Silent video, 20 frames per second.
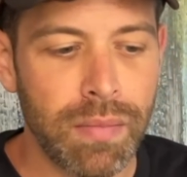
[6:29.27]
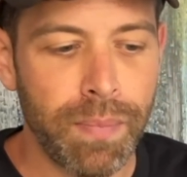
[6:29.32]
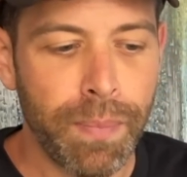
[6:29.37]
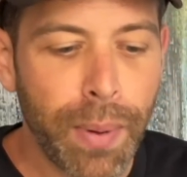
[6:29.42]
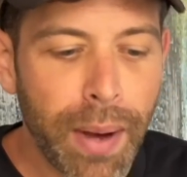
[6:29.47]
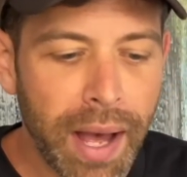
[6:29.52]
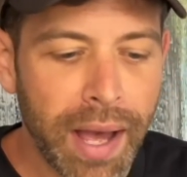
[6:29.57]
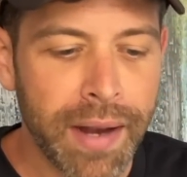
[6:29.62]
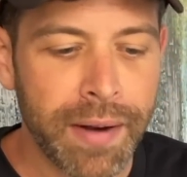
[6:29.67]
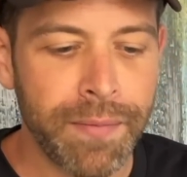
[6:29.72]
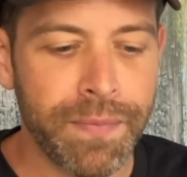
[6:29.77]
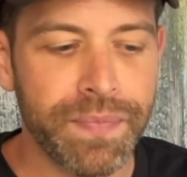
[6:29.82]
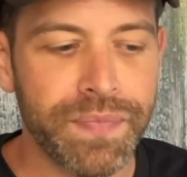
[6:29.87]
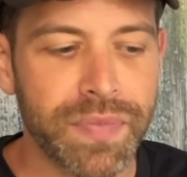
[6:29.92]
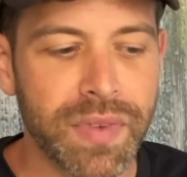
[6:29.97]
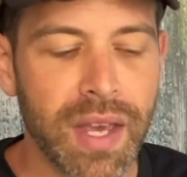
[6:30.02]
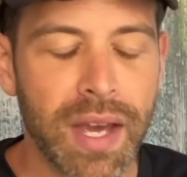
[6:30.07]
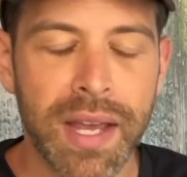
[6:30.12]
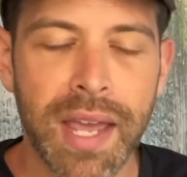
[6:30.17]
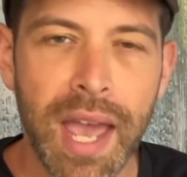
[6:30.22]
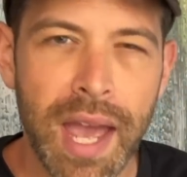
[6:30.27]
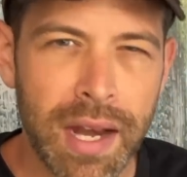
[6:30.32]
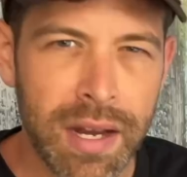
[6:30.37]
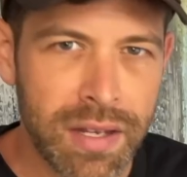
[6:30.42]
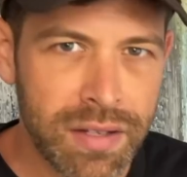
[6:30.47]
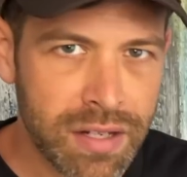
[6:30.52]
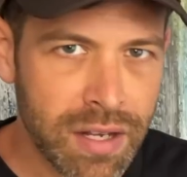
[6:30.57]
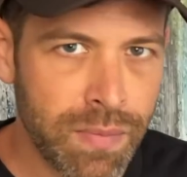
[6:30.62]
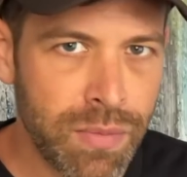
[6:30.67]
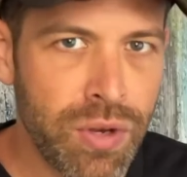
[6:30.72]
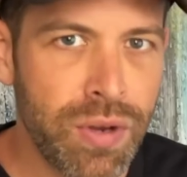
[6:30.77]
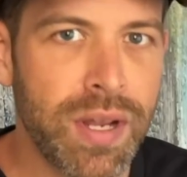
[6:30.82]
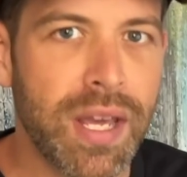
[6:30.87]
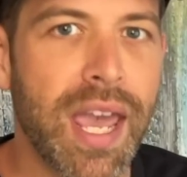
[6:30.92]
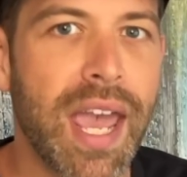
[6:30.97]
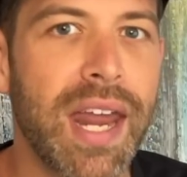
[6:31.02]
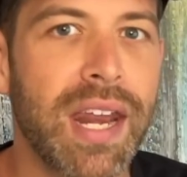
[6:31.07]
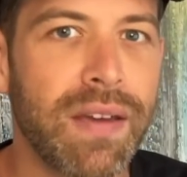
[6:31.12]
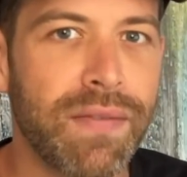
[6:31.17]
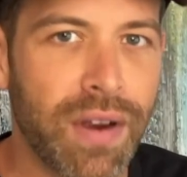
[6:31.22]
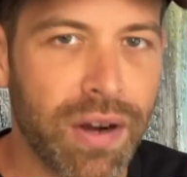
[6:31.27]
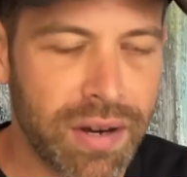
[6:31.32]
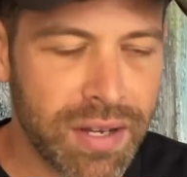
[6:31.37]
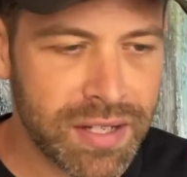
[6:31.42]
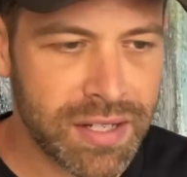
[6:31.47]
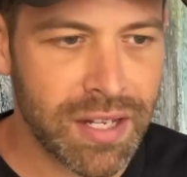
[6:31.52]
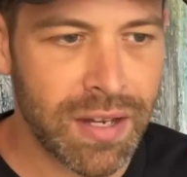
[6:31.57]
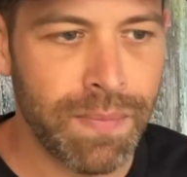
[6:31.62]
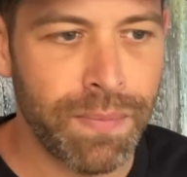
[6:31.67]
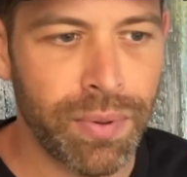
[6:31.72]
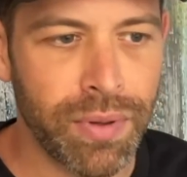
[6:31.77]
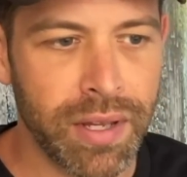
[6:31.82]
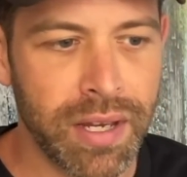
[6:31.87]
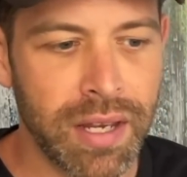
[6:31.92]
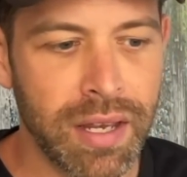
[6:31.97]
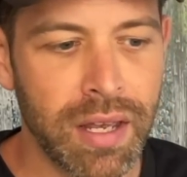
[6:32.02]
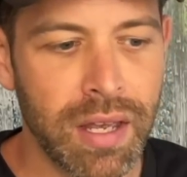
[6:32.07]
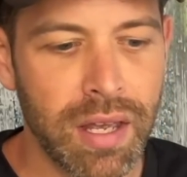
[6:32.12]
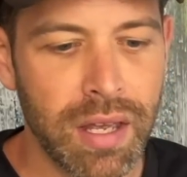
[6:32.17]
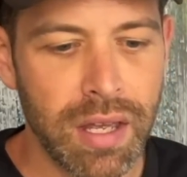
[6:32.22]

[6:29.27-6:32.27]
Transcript: But again, he's communicating very simply